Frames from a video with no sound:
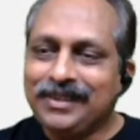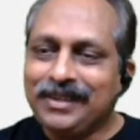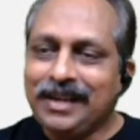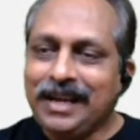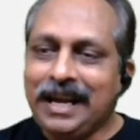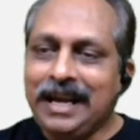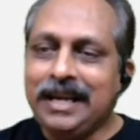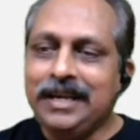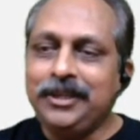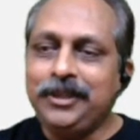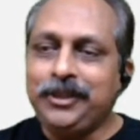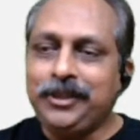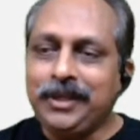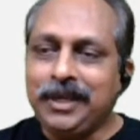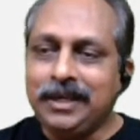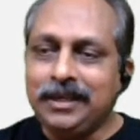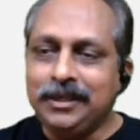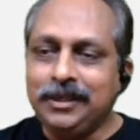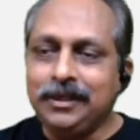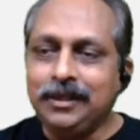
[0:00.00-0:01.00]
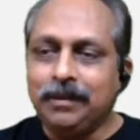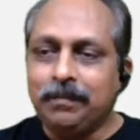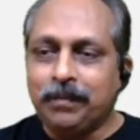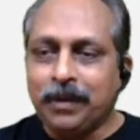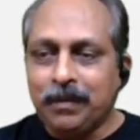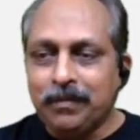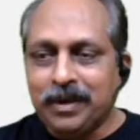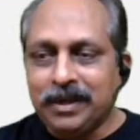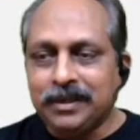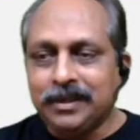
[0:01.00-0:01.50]
Ancient,
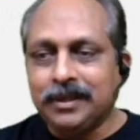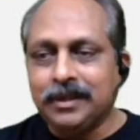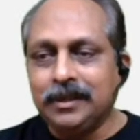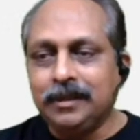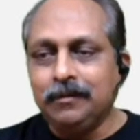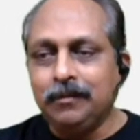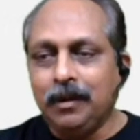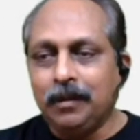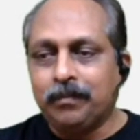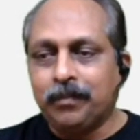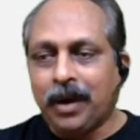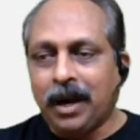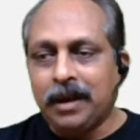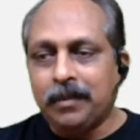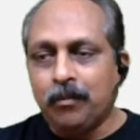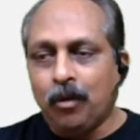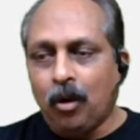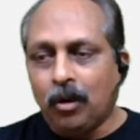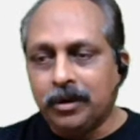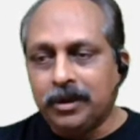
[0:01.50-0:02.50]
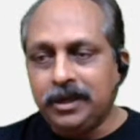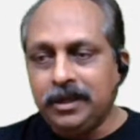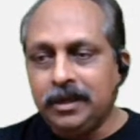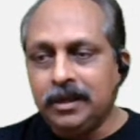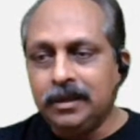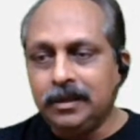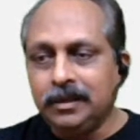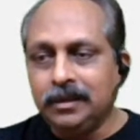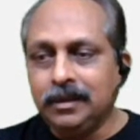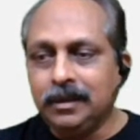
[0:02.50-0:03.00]
primitive,
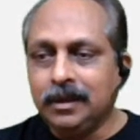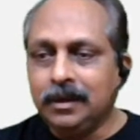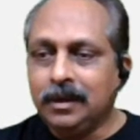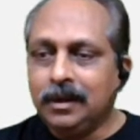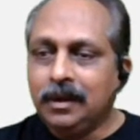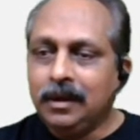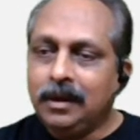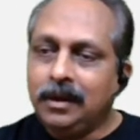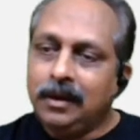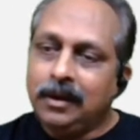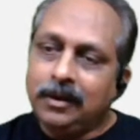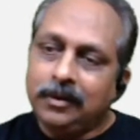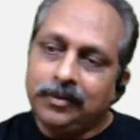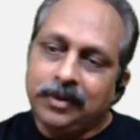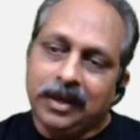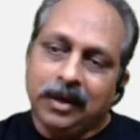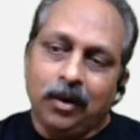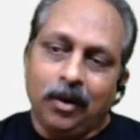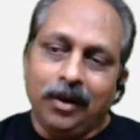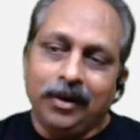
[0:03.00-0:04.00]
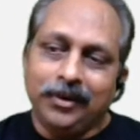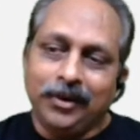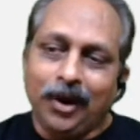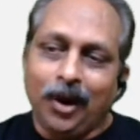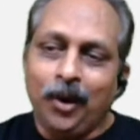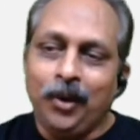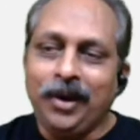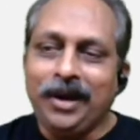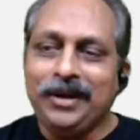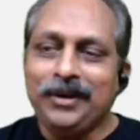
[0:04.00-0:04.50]
primordial. They are now
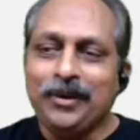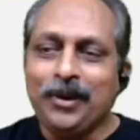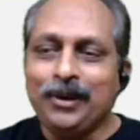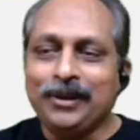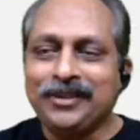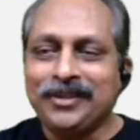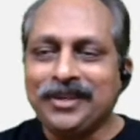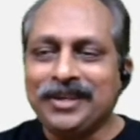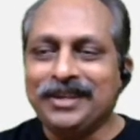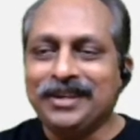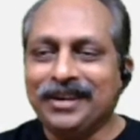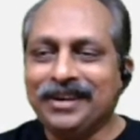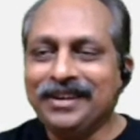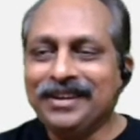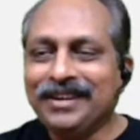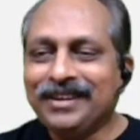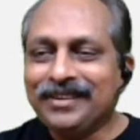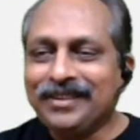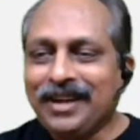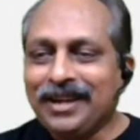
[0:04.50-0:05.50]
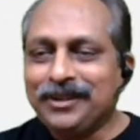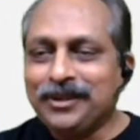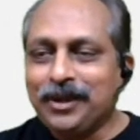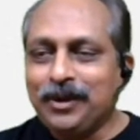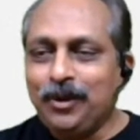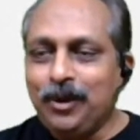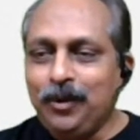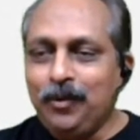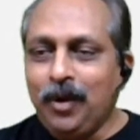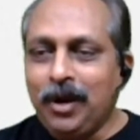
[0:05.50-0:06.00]
I know, sir. That's a
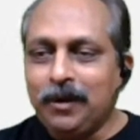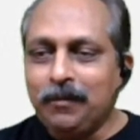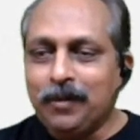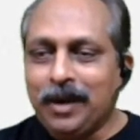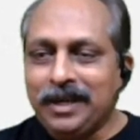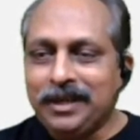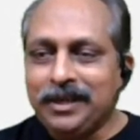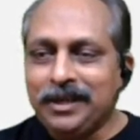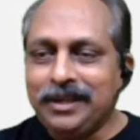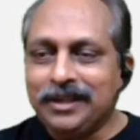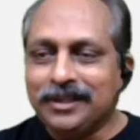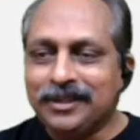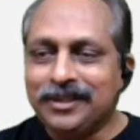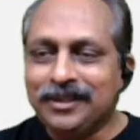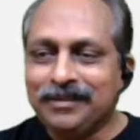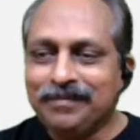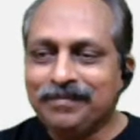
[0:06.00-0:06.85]
good one, Venkat.